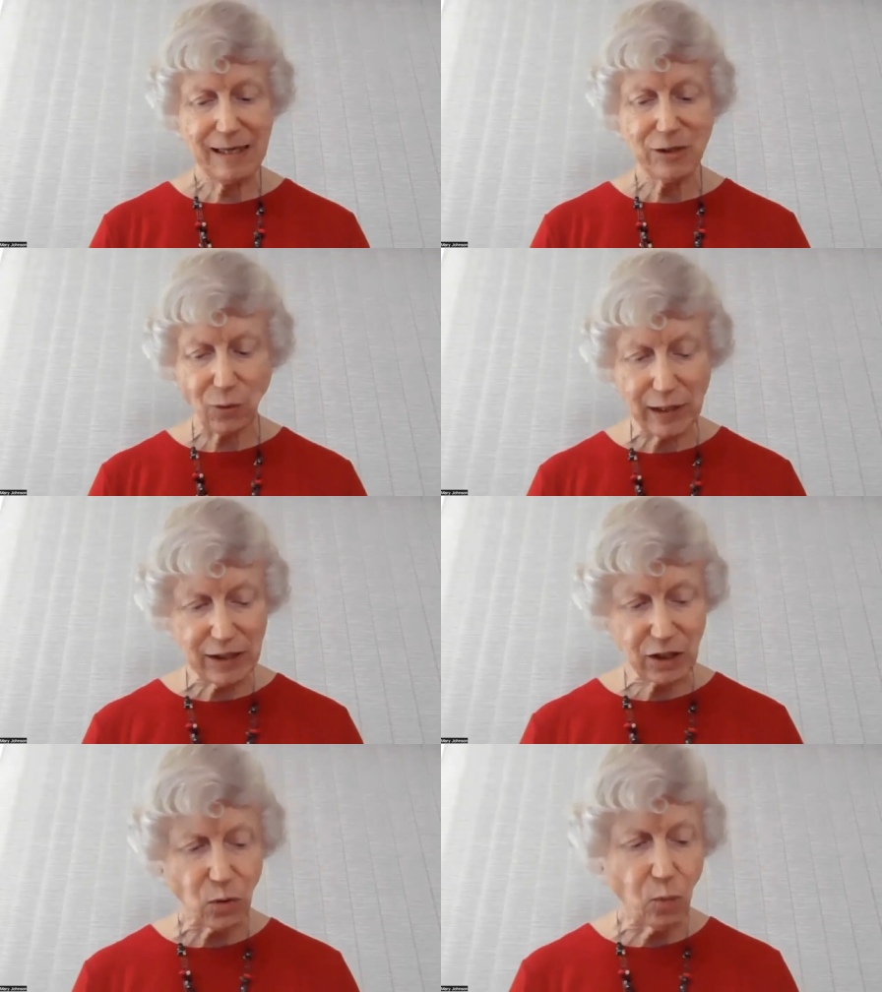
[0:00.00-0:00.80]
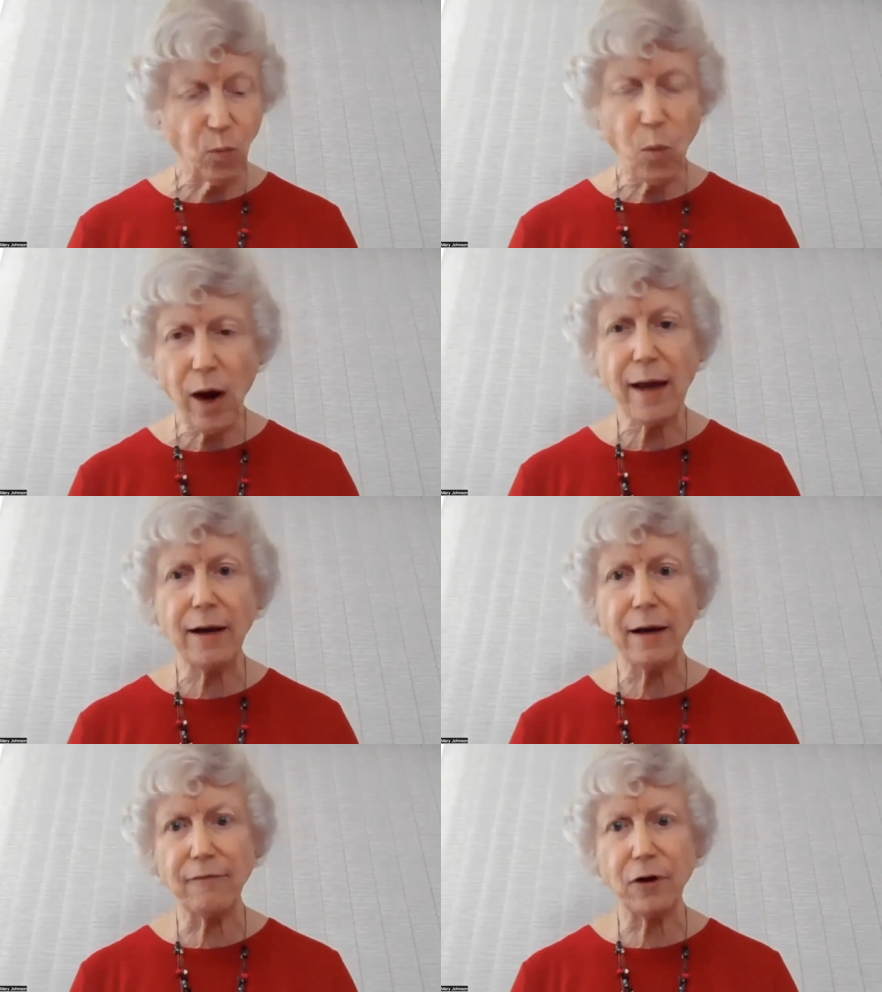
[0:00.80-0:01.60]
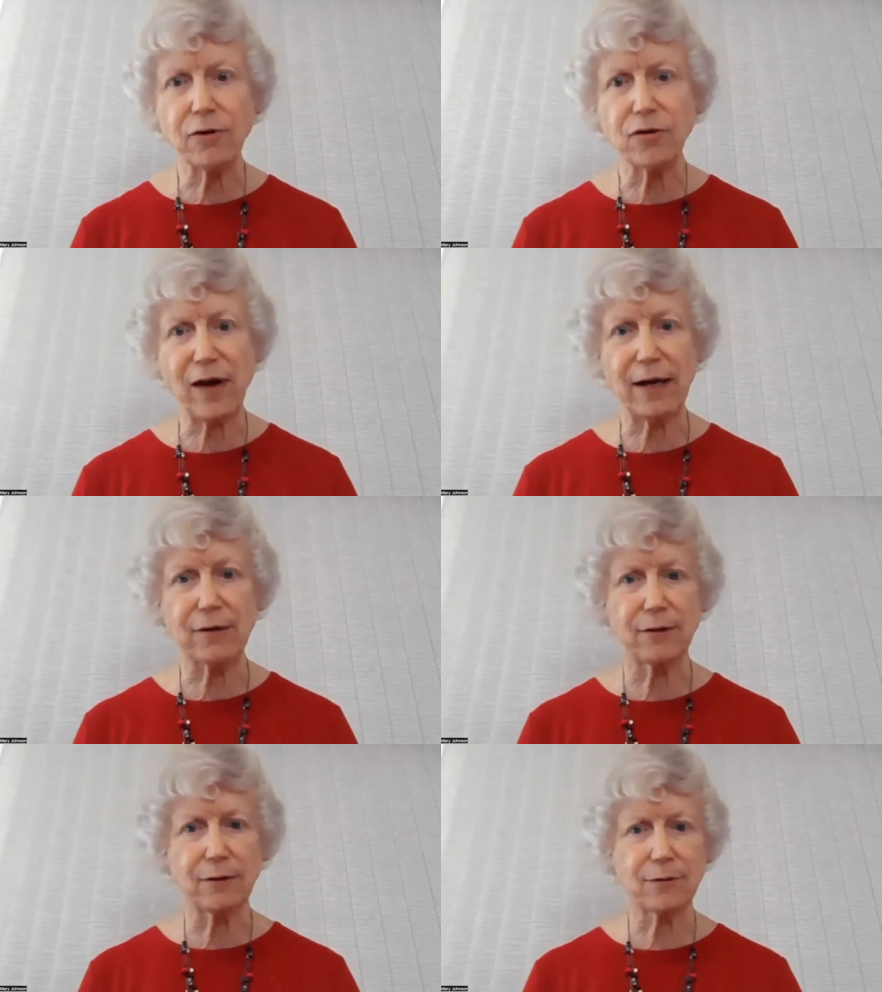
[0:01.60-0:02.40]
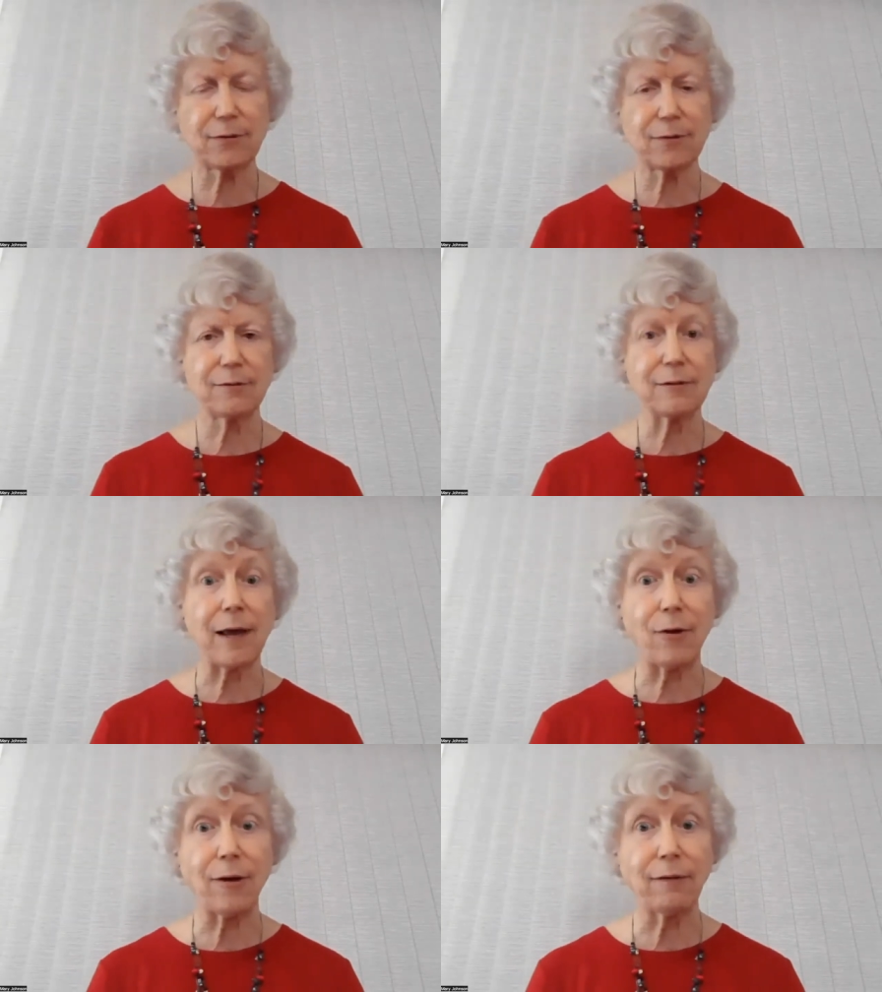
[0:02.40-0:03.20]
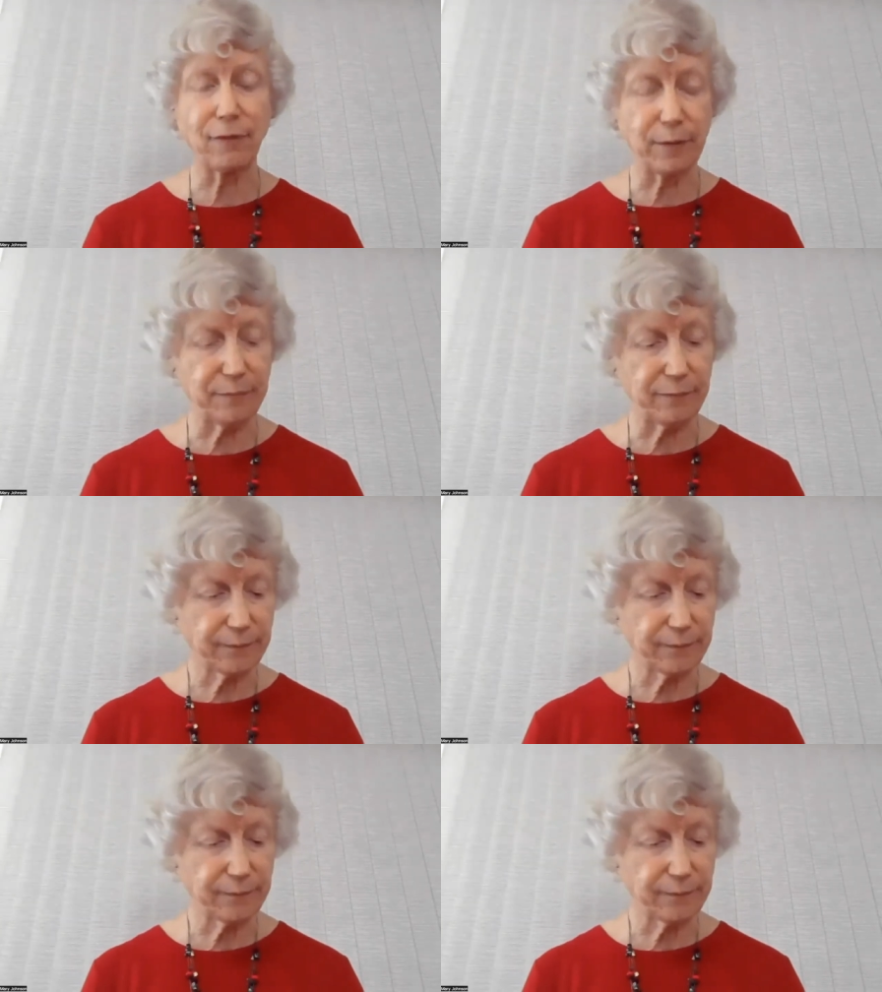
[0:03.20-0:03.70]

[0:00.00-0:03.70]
is only just one of those factors, not all of them.